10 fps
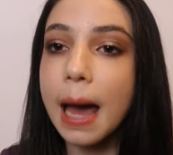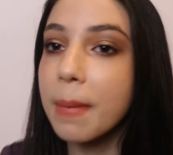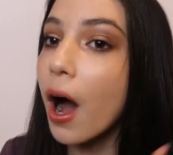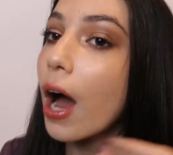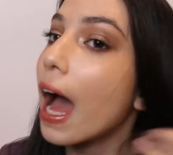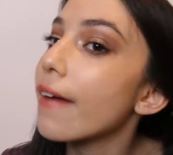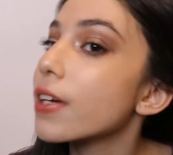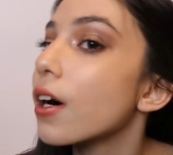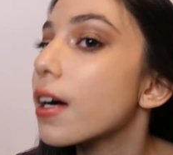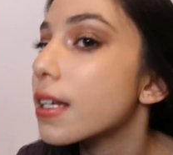I now have
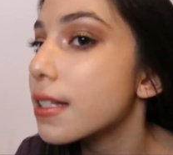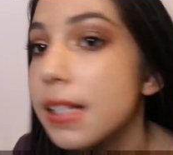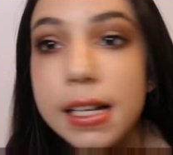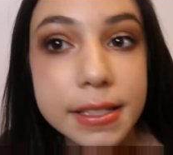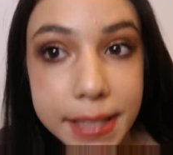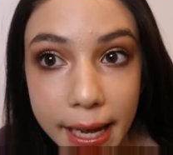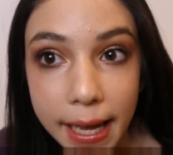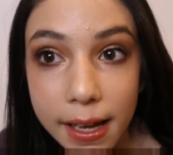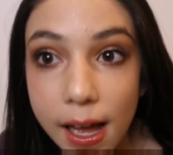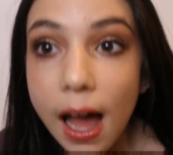it on
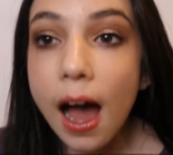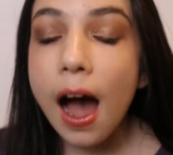today.